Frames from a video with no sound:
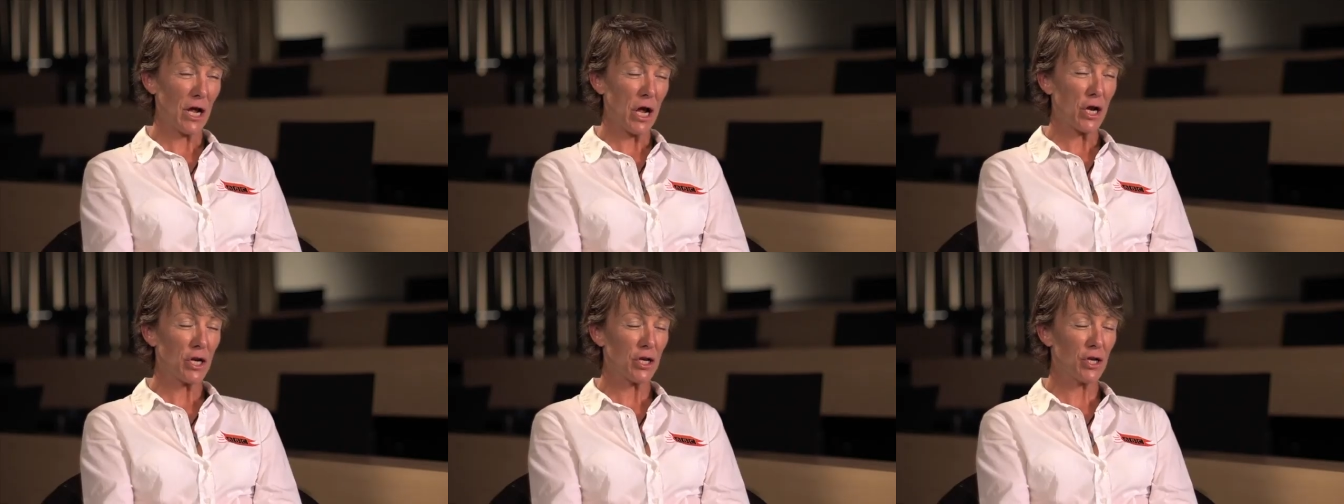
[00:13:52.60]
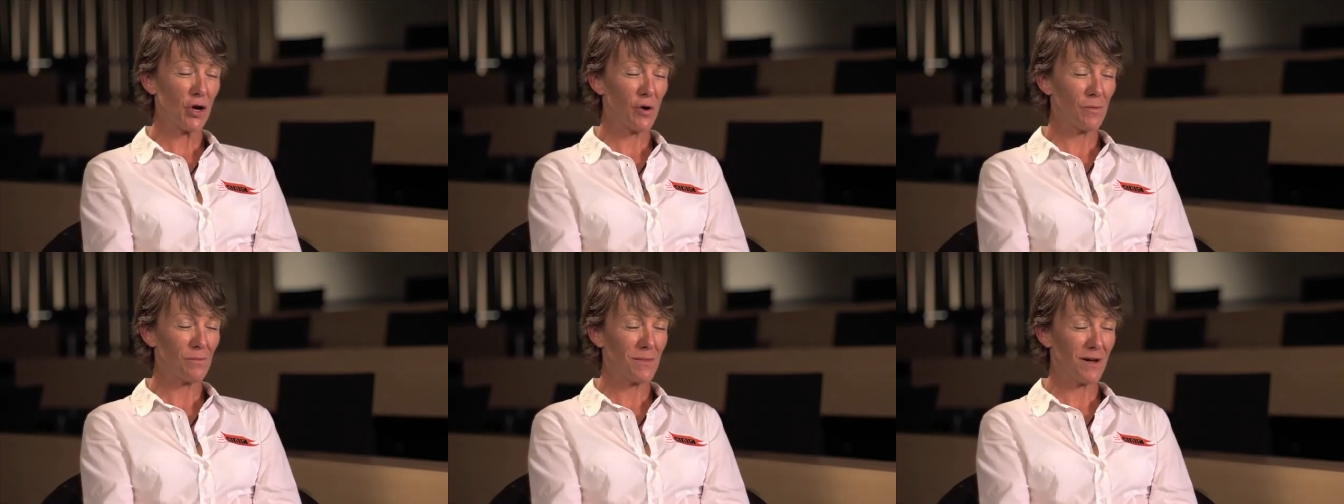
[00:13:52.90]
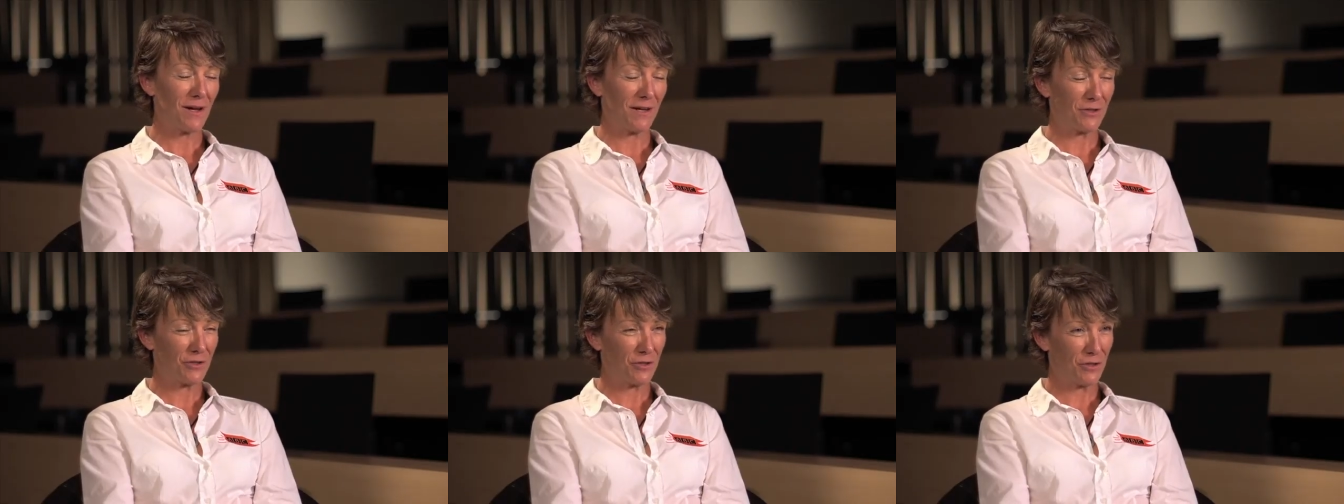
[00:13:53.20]
Not
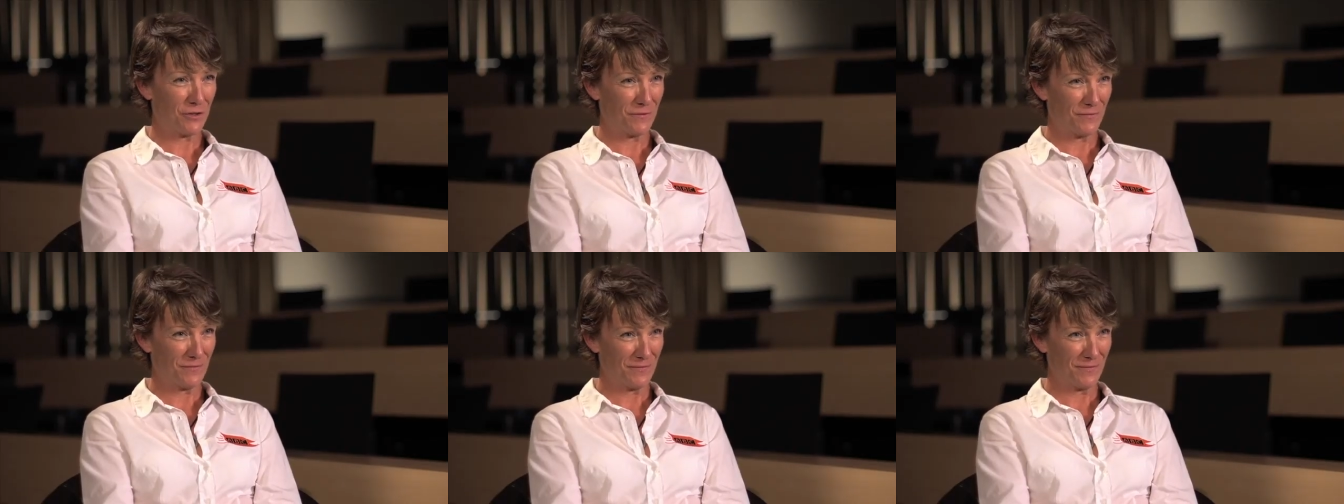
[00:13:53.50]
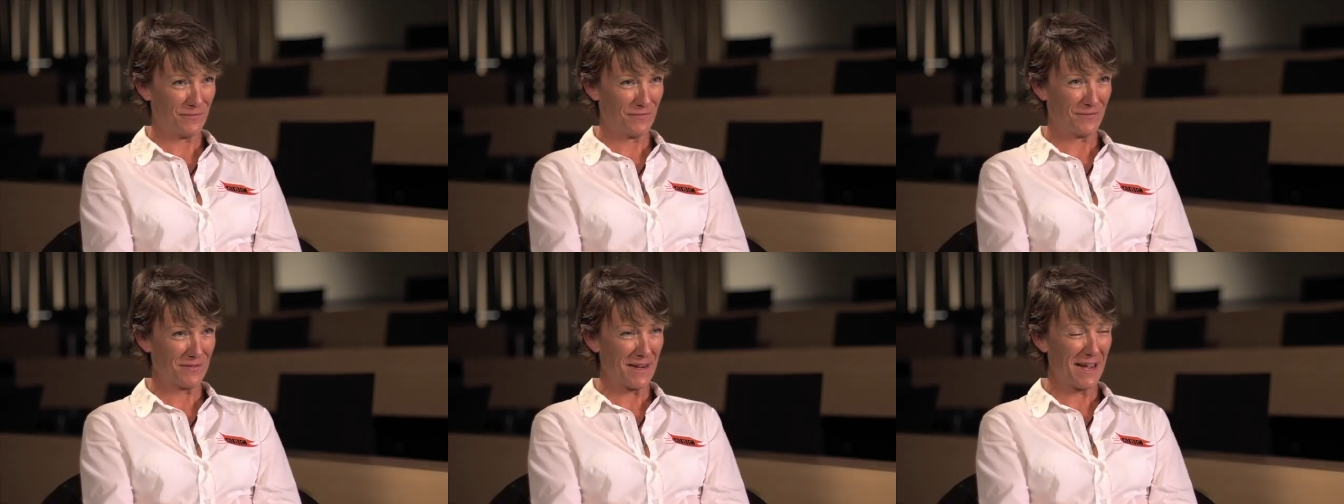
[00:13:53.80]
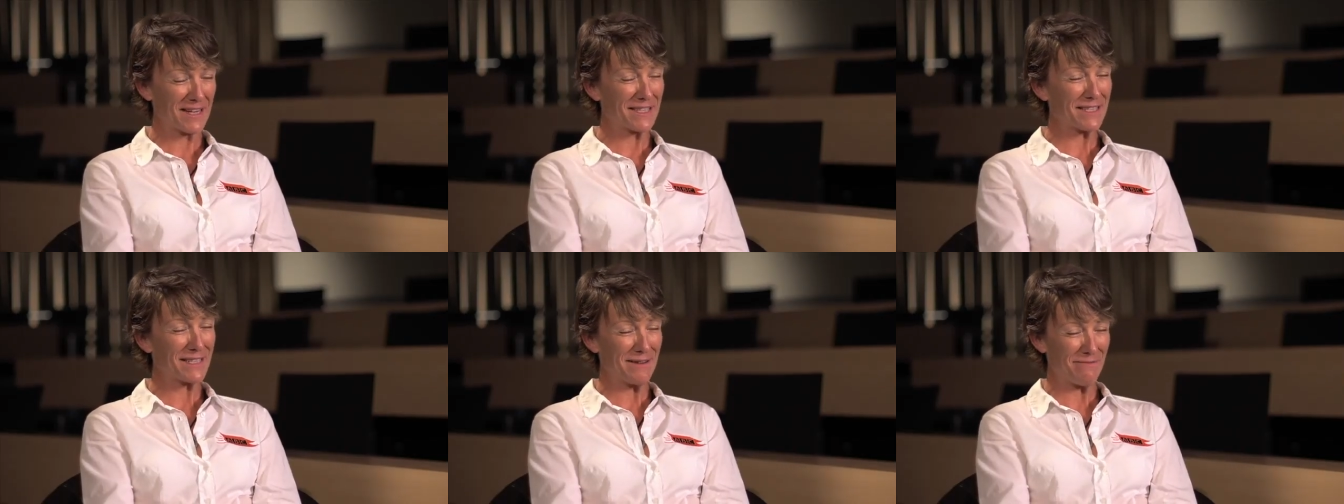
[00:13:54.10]
much.
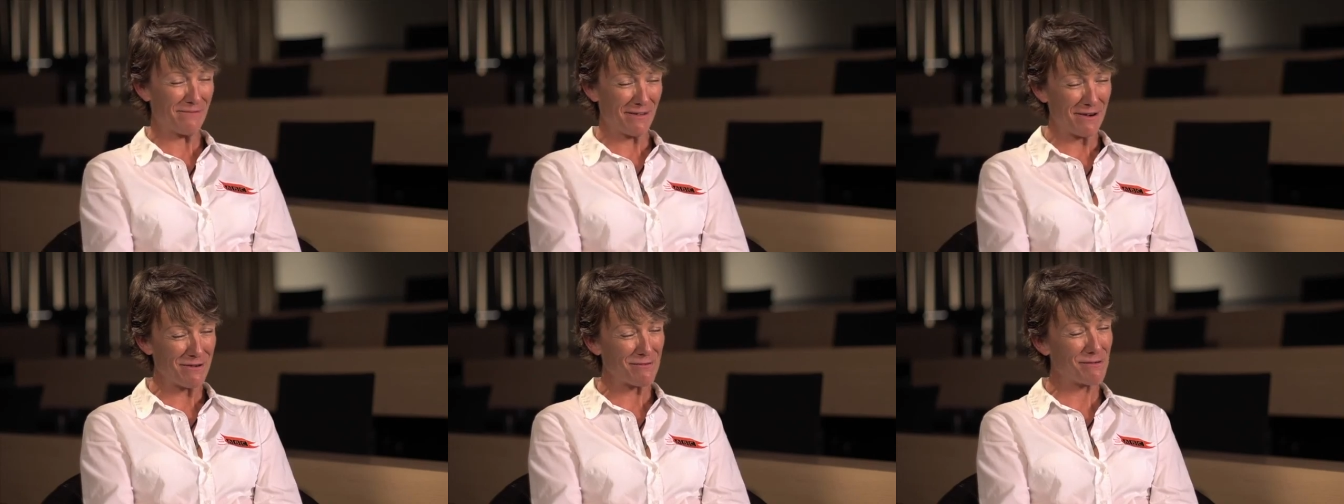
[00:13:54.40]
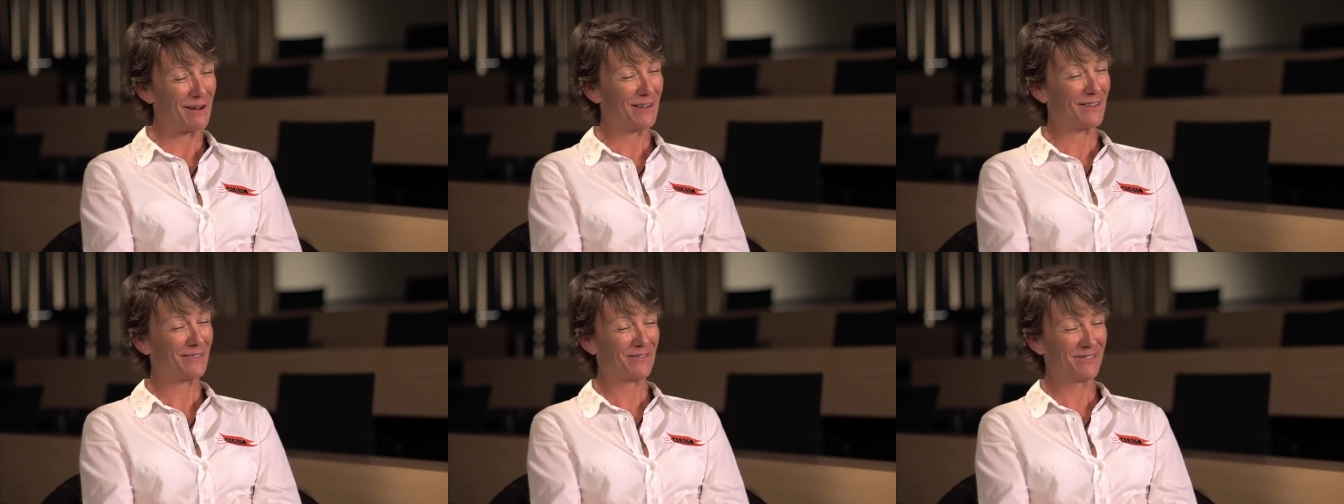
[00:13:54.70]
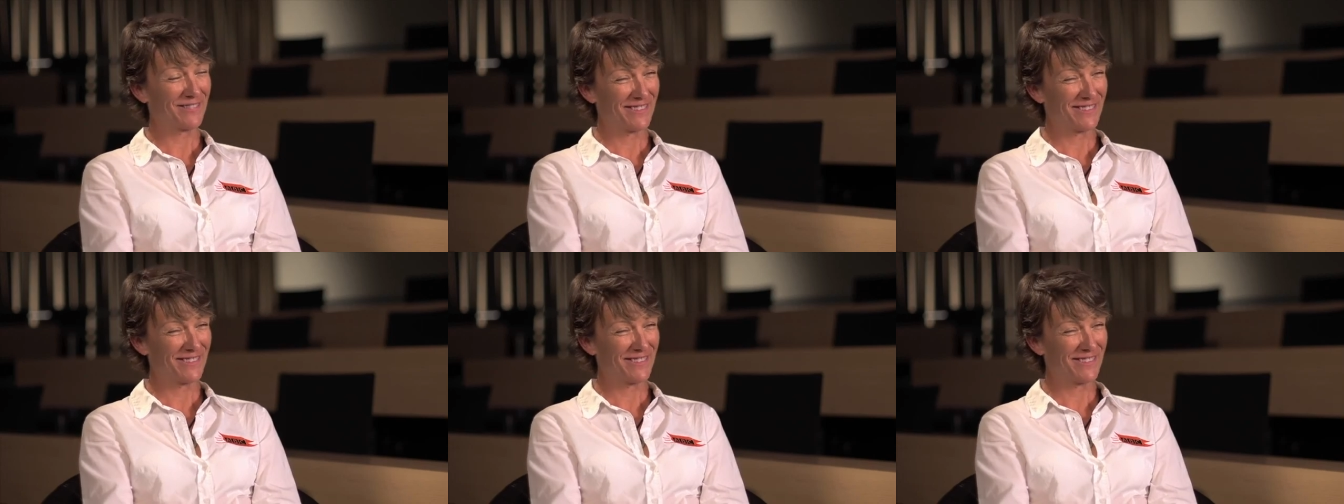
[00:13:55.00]
I sleep very well.